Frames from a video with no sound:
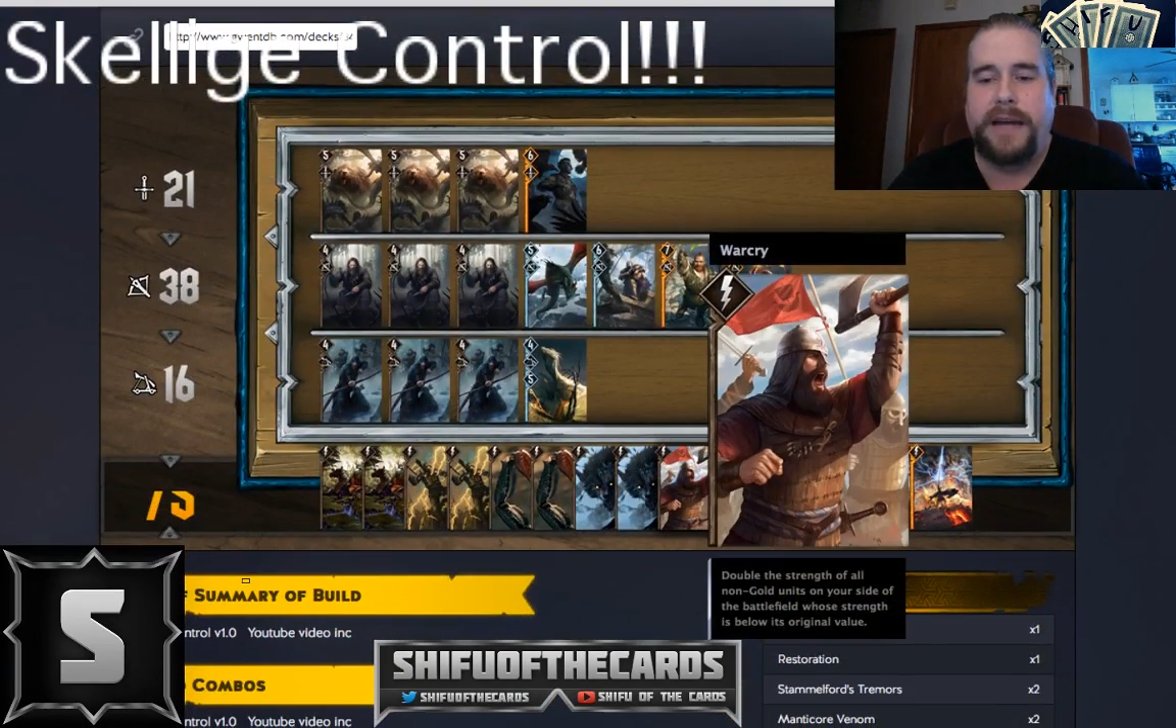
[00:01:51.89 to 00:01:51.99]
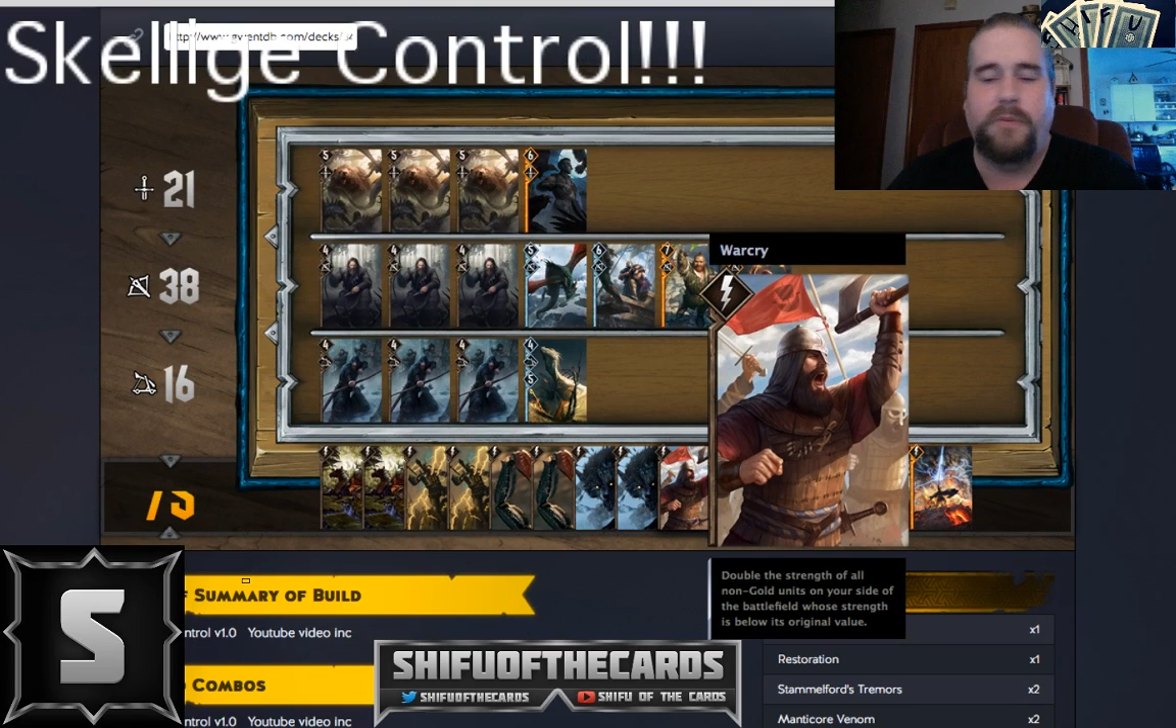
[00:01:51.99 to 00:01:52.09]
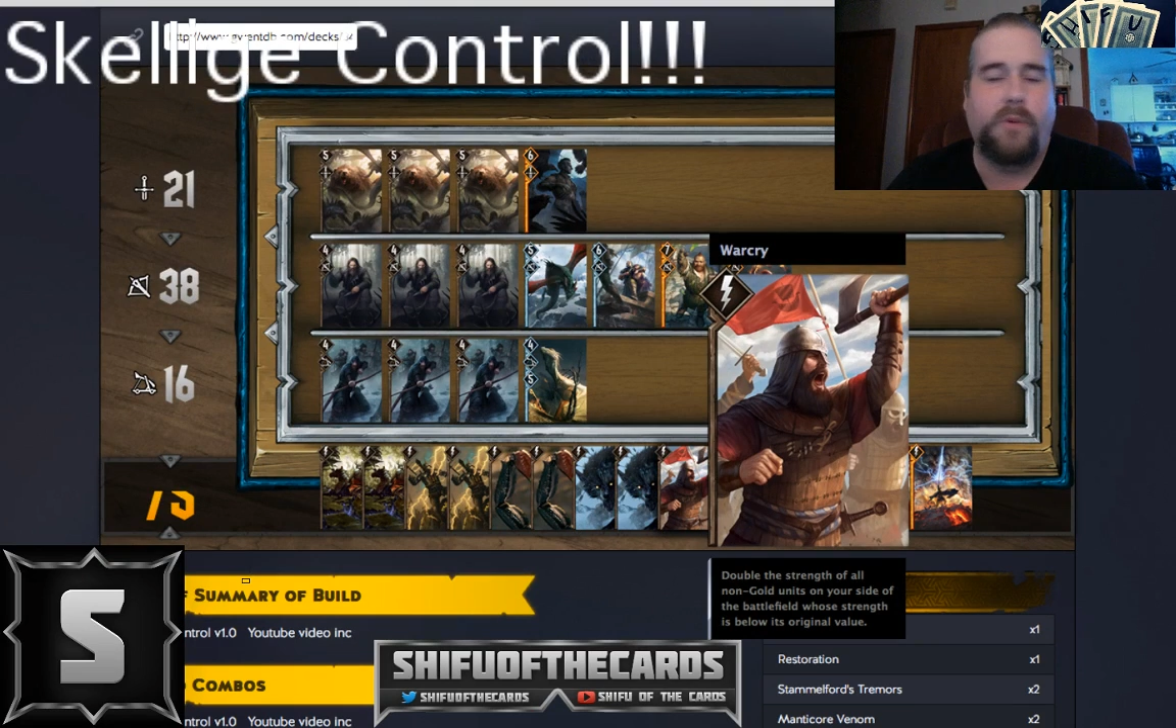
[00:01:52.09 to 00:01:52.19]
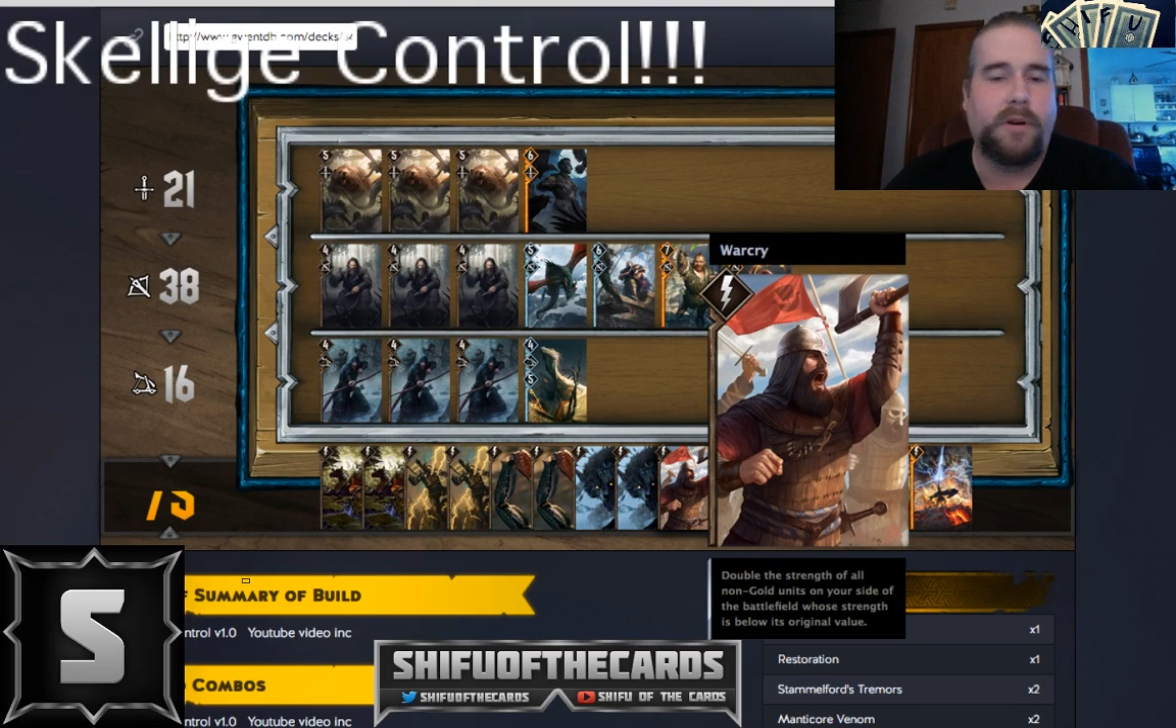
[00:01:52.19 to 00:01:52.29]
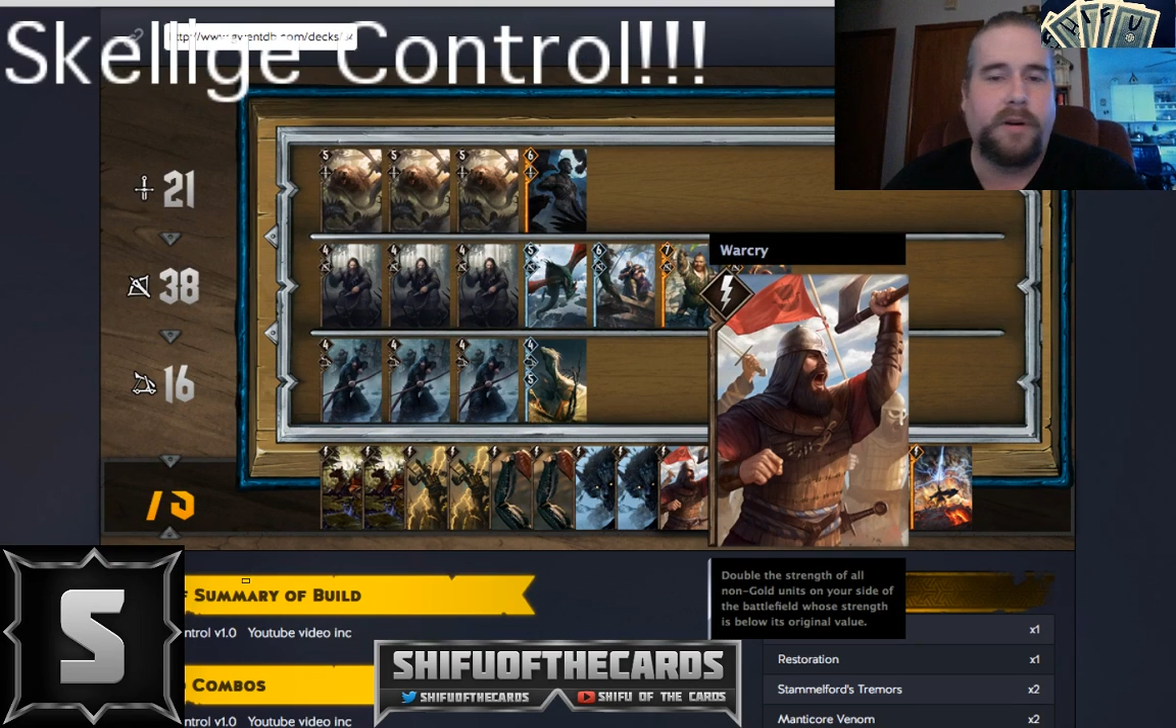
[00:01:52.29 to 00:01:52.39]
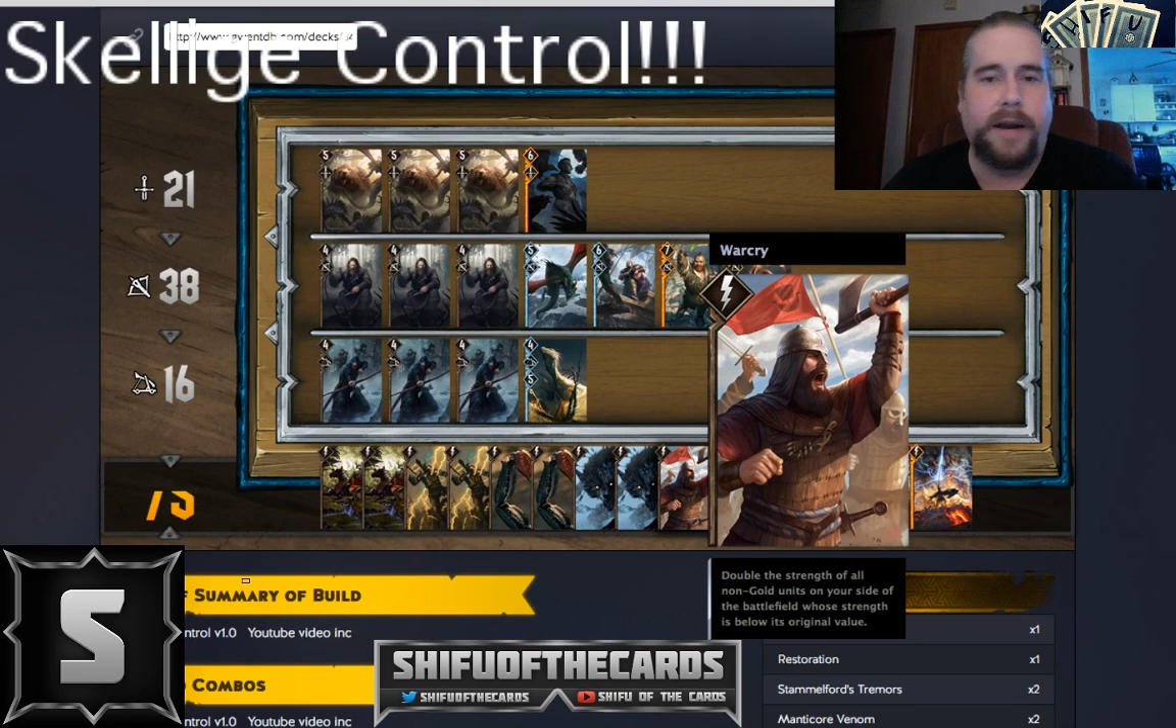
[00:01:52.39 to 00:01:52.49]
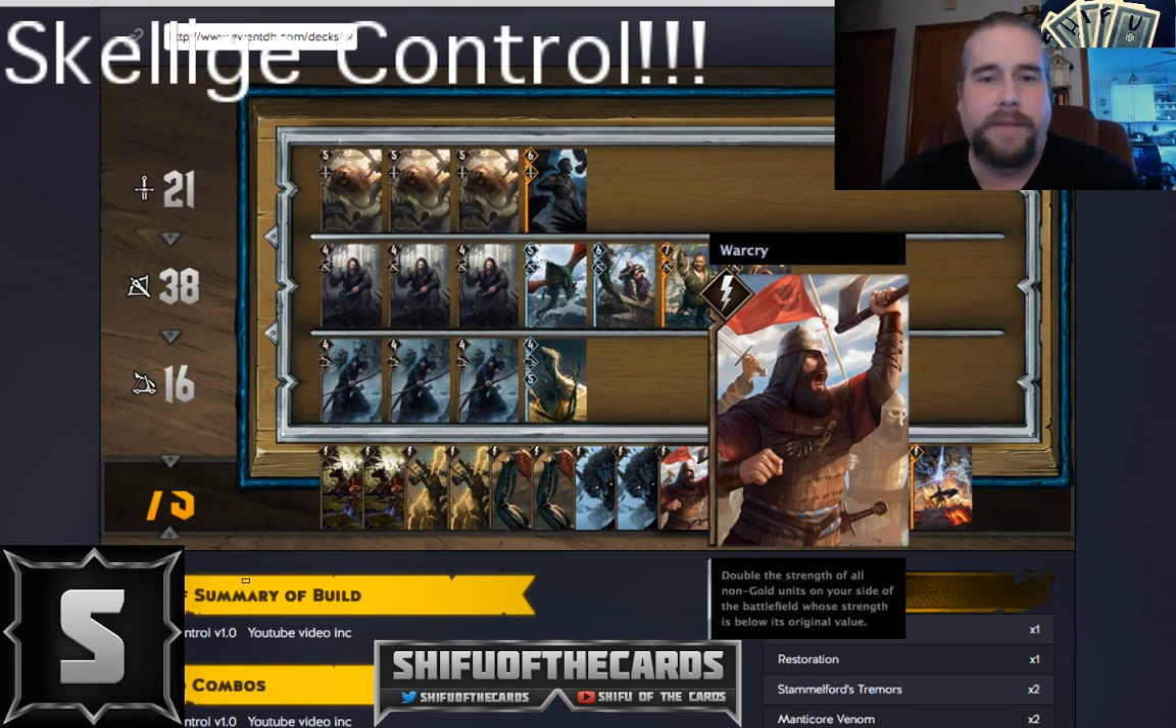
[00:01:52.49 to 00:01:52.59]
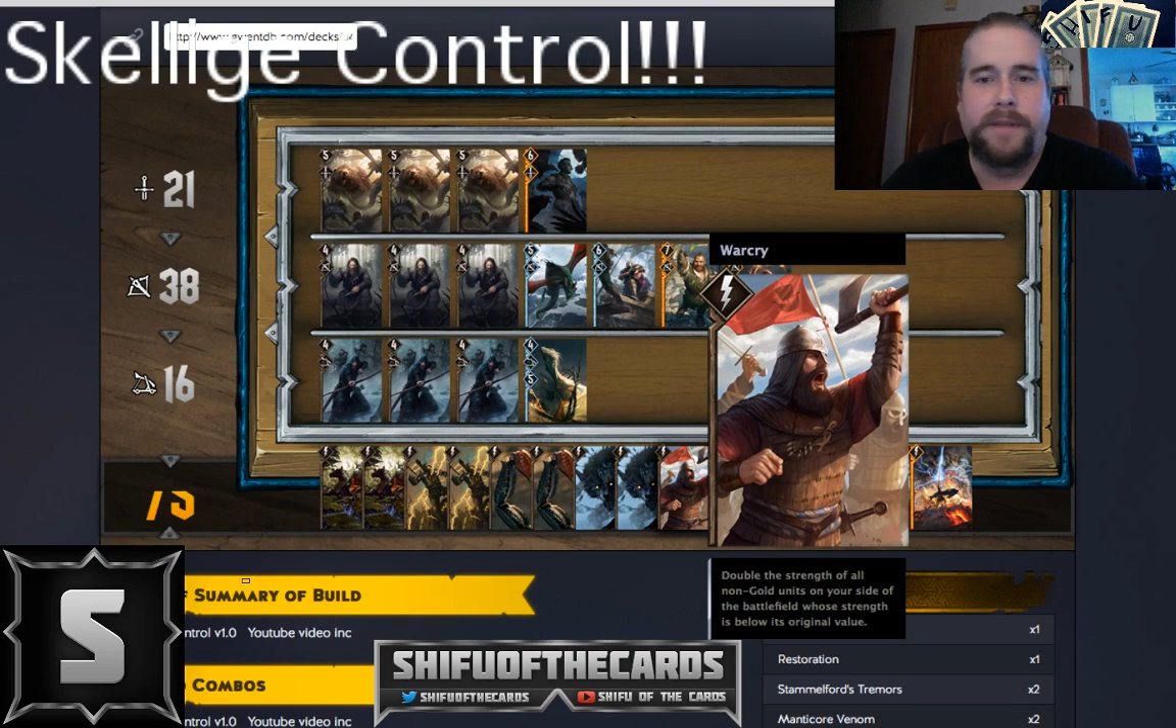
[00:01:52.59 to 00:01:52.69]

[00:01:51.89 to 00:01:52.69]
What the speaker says: war cry.